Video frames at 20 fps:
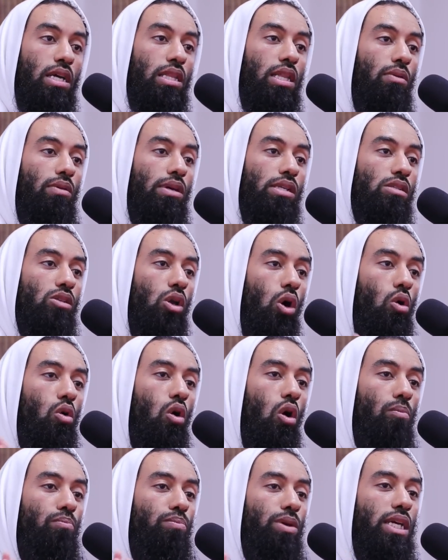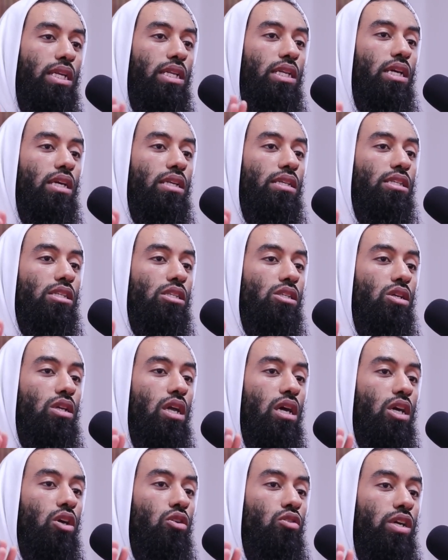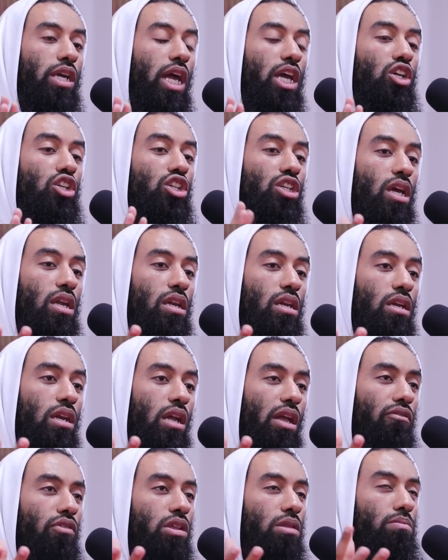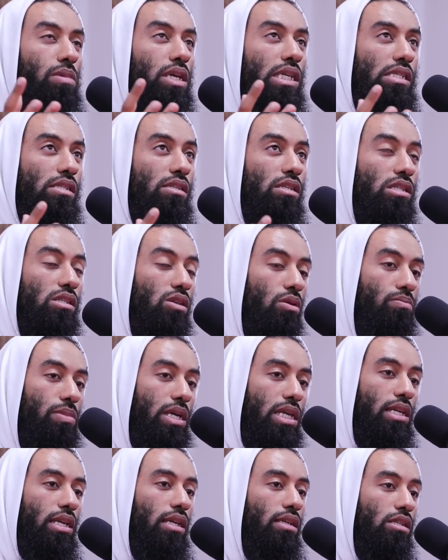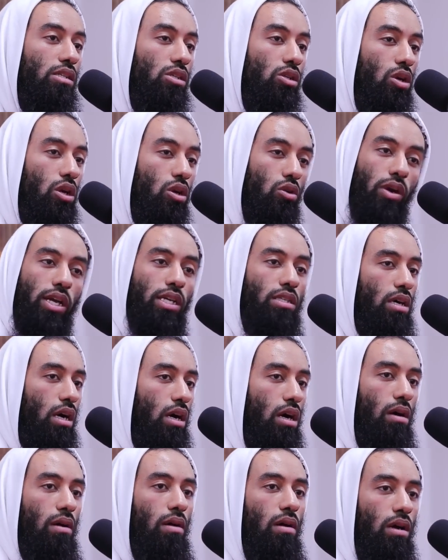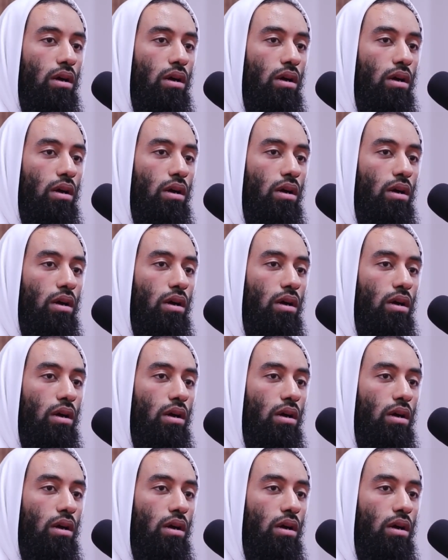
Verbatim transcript: There is no obedience to the creation if it means disobedience to the creator.